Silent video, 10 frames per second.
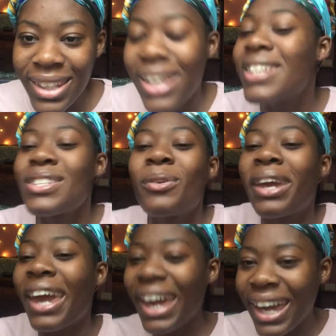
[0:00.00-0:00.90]
And it's
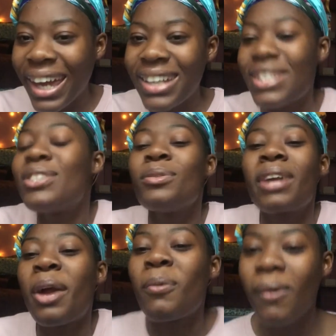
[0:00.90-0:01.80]
okay to do what
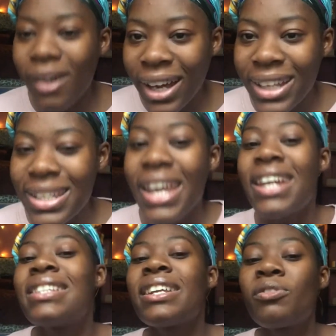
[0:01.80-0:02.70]
I want
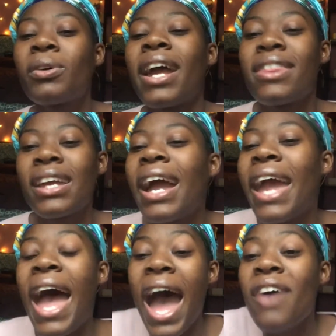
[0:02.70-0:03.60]
instead of what I think I
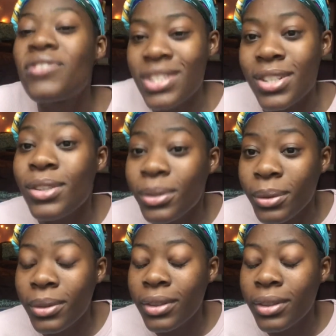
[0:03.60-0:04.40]
have to do.